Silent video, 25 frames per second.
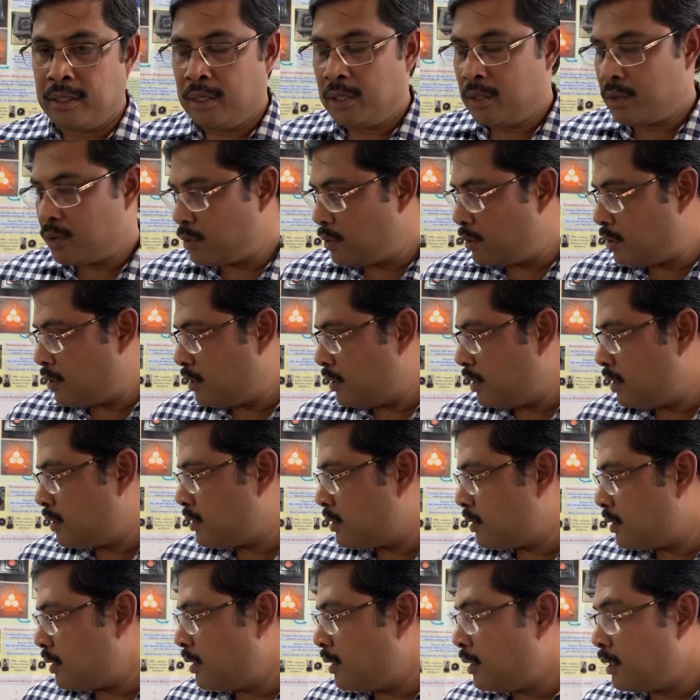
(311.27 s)
So
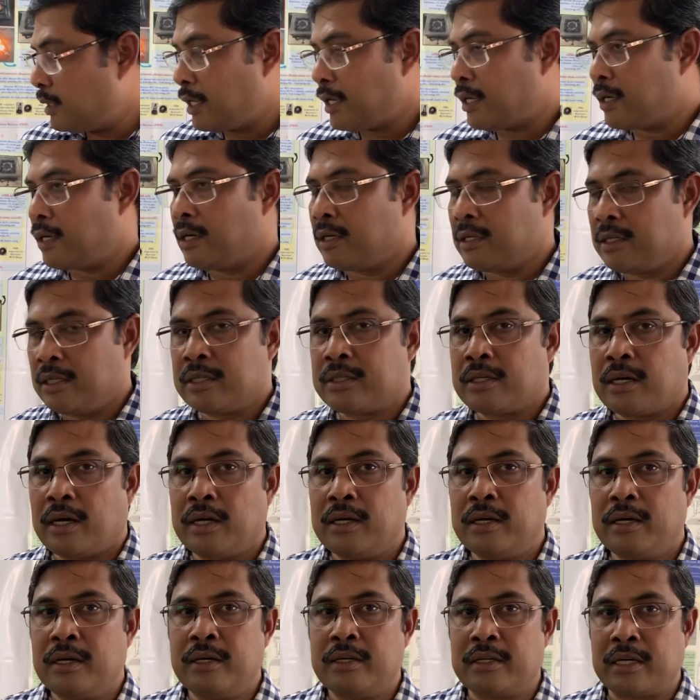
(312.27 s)
this uh, technology is
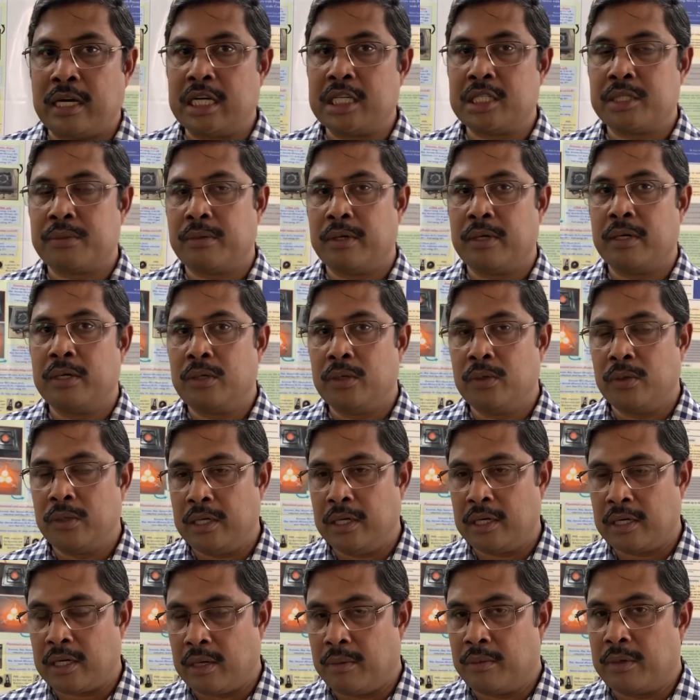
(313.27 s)
already transferred to
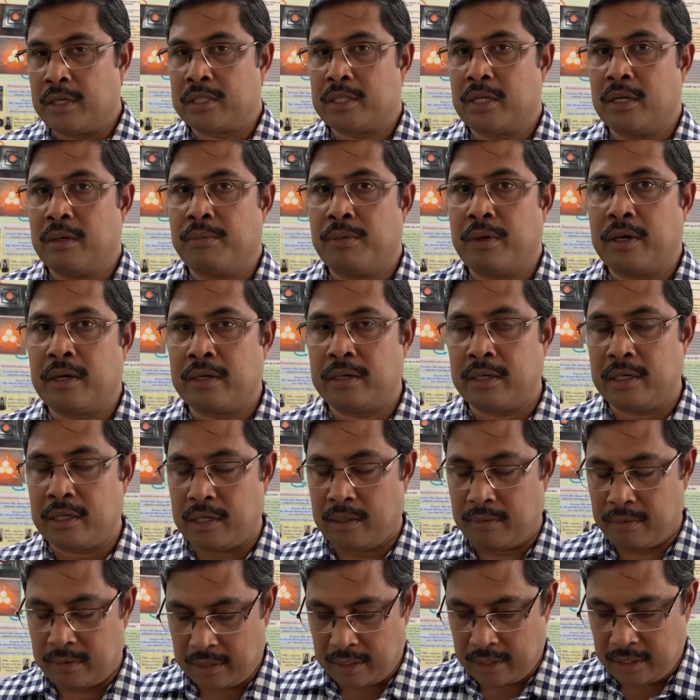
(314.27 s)
a commercial partner
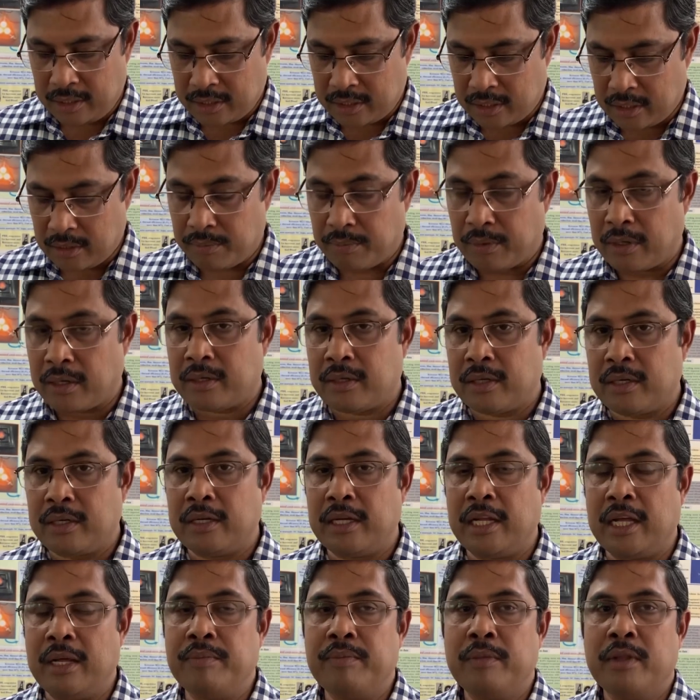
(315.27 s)
our industrial partner
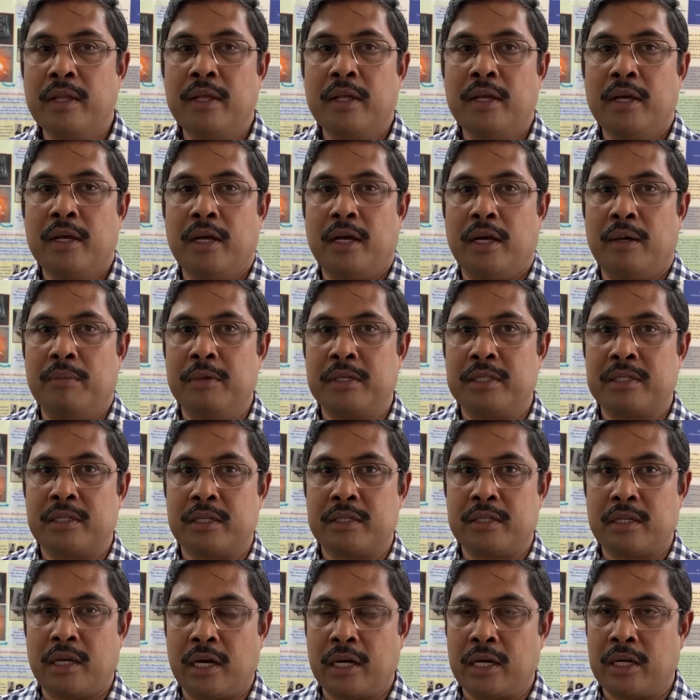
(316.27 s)
named uh, Mrs.
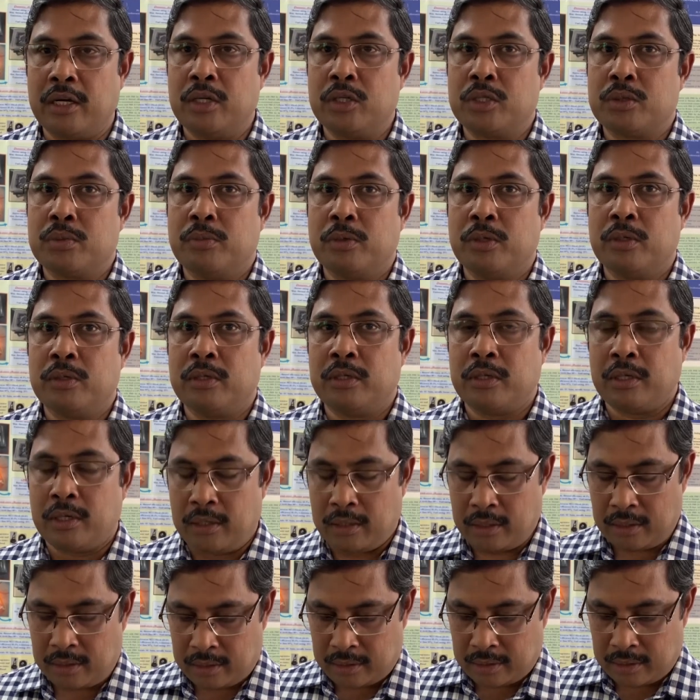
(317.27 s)
Agnisumukh uh,
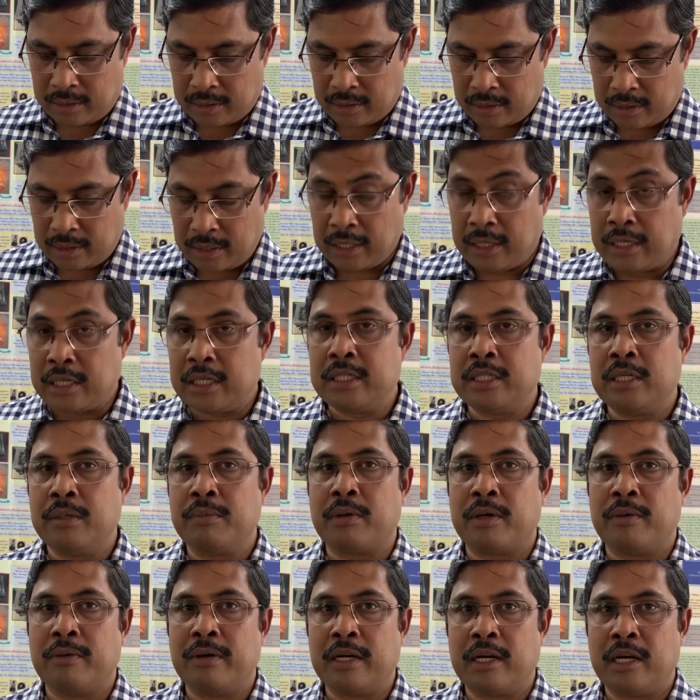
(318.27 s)
uh, Energy
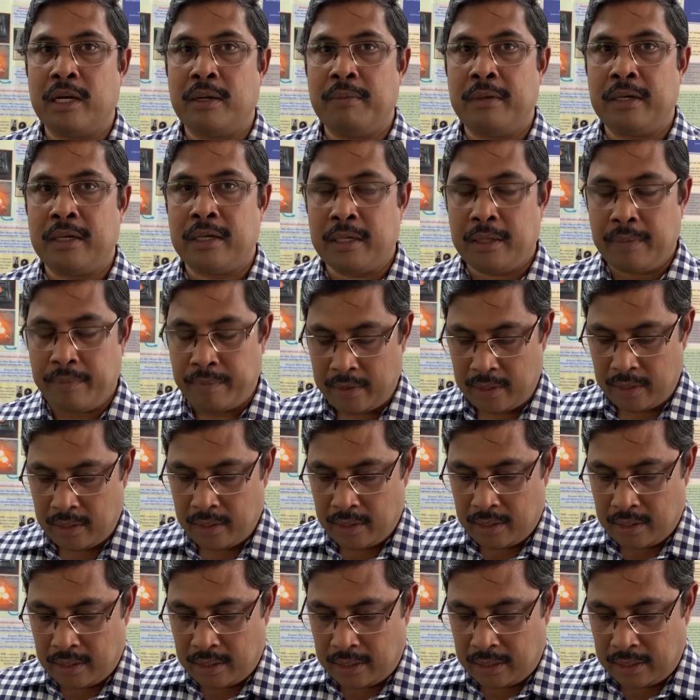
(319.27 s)
Private Limited
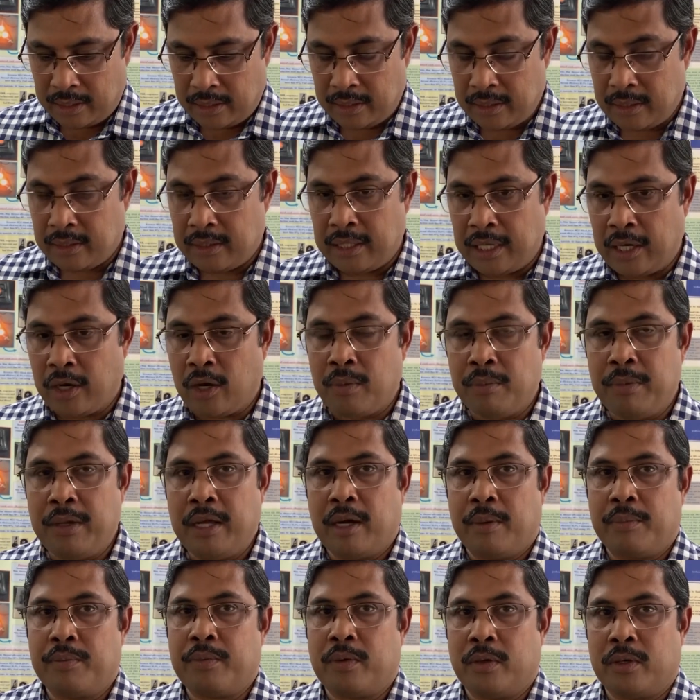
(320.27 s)
and uh, will be
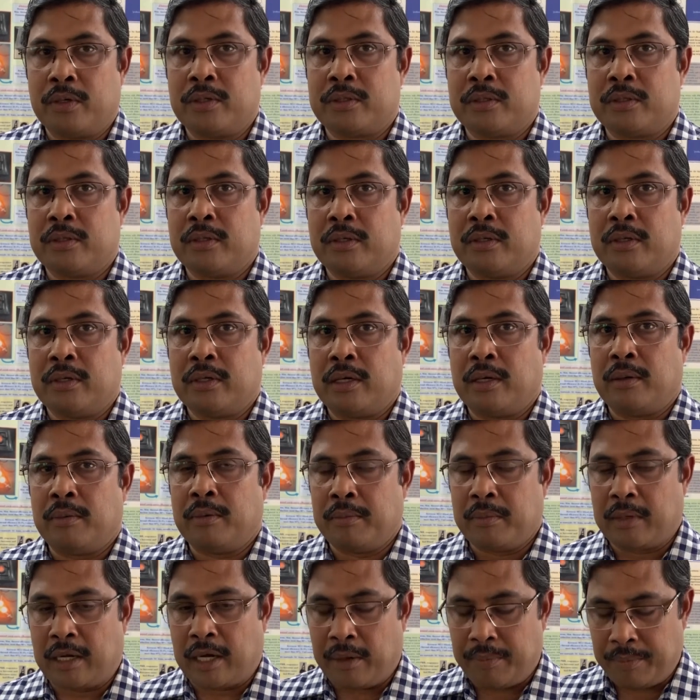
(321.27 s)
of course, uh, I
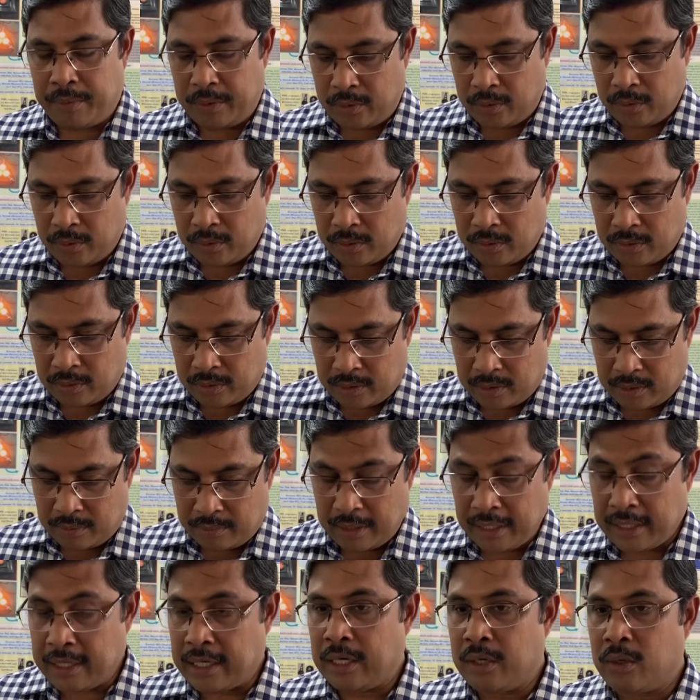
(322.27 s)
am happy to you know,
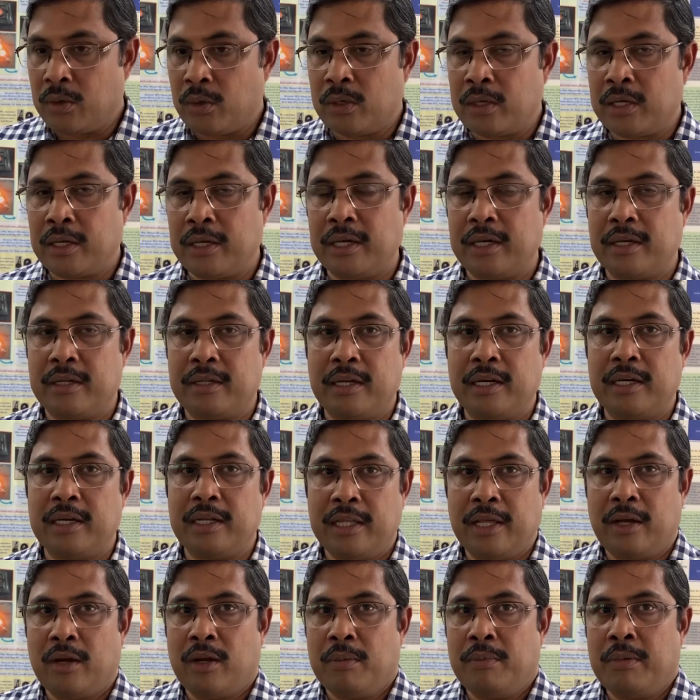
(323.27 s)
make a note here that
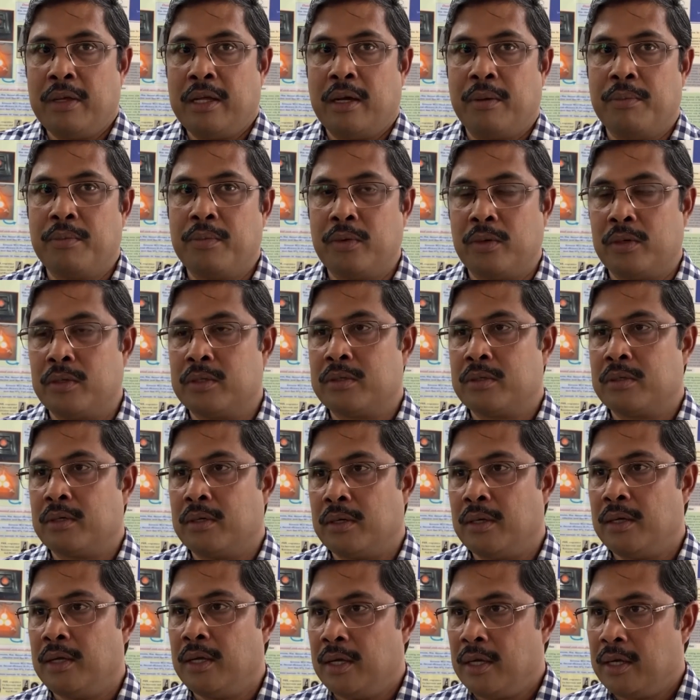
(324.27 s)
there will be of course uh,